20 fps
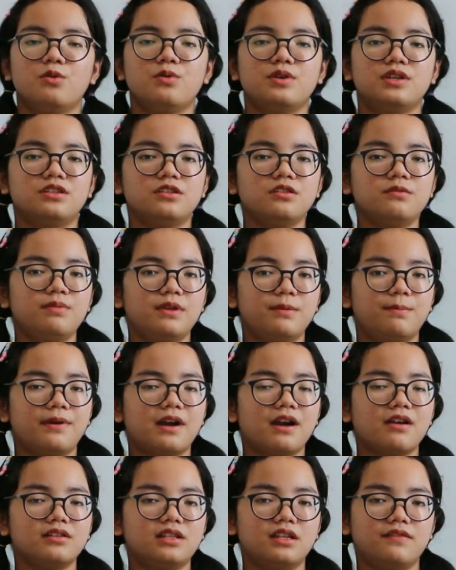We should be
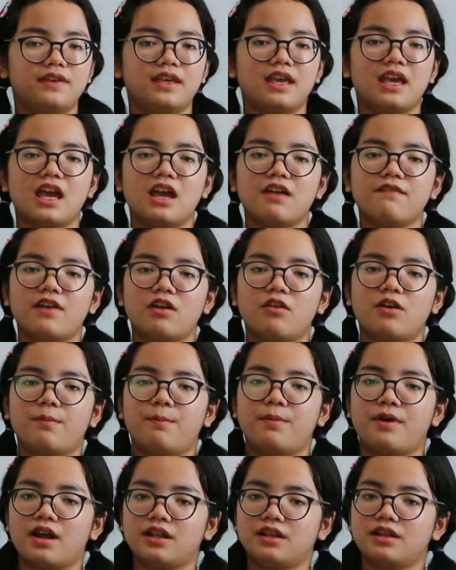proud that we have
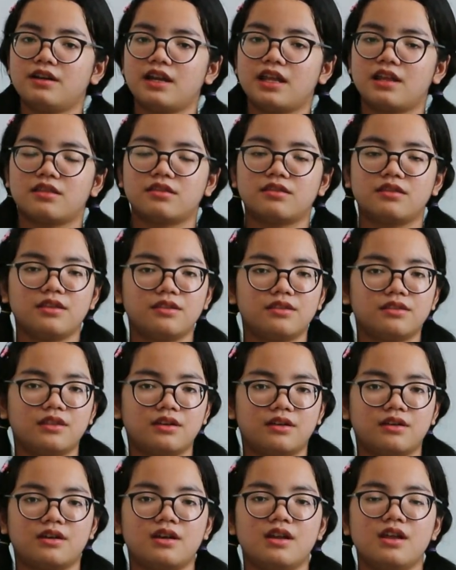our brother and
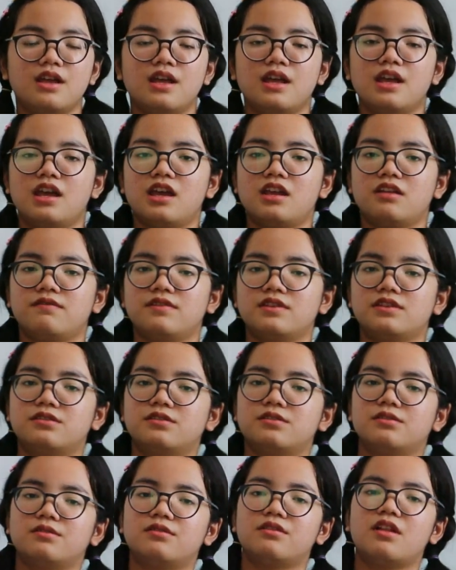sister, and we
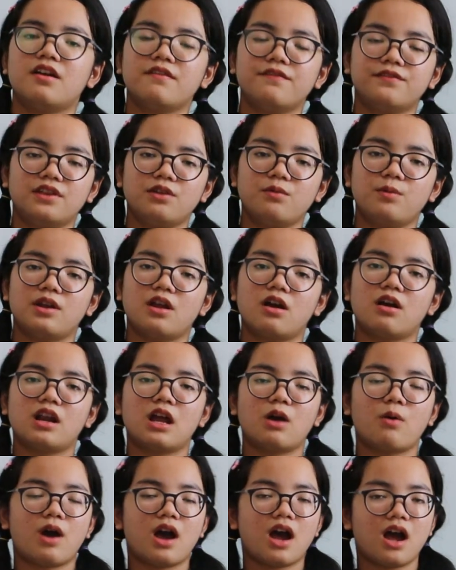should love them with
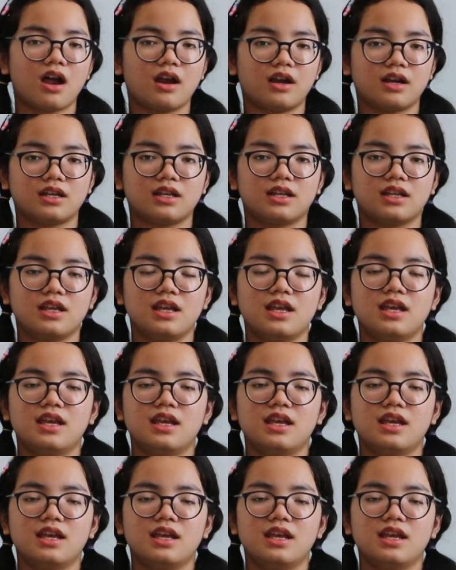all our heart.